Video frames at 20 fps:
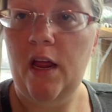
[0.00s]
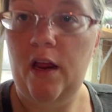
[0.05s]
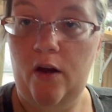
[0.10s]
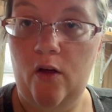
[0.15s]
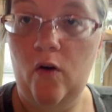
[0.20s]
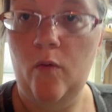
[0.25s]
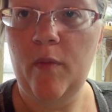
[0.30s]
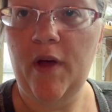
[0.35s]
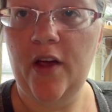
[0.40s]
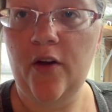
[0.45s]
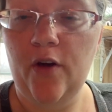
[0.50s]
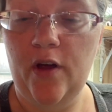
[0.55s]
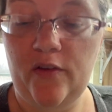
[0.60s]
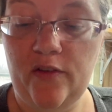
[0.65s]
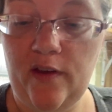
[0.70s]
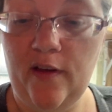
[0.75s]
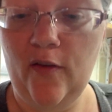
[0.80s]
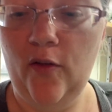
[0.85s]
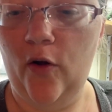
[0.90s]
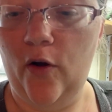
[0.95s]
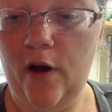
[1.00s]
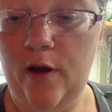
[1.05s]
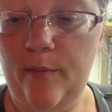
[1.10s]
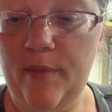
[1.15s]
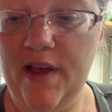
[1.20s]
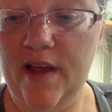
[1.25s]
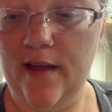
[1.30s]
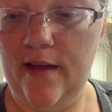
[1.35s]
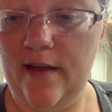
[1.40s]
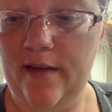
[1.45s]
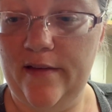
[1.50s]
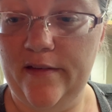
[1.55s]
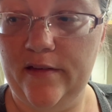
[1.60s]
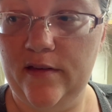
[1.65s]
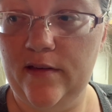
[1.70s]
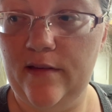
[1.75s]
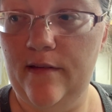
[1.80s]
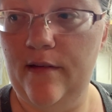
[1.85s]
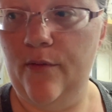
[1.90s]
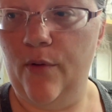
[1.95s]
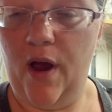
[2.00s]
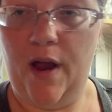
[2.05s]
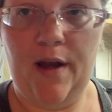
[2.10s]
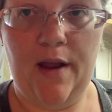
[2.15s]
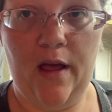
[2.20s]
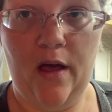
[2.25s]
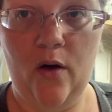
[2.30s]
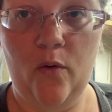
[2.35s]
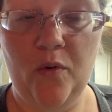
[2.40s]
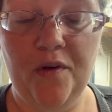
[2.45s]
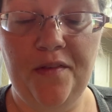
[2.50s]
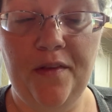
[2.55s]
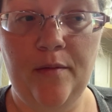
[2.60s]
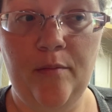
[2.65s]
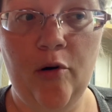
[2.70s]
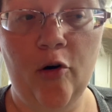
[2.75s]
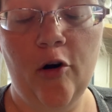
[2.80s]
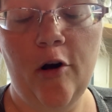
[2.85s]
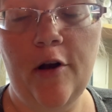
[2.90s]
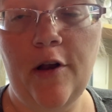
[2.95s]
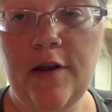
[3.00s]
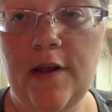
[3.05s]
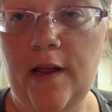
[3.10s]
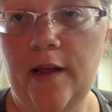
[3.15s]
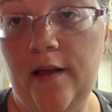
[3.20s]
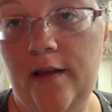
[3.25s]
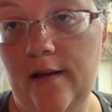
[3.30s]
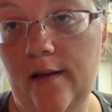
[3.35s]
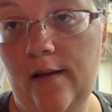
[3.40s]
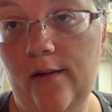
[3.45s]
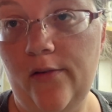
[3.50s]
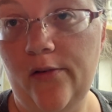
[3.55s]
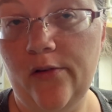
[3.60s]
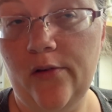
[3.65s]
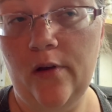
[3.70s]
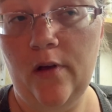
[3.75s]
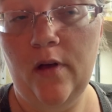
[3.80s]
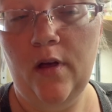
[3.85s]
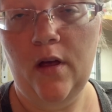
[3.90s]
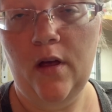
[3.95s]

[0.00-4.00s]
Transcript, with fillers: in all my crazy glory, because right now what's important is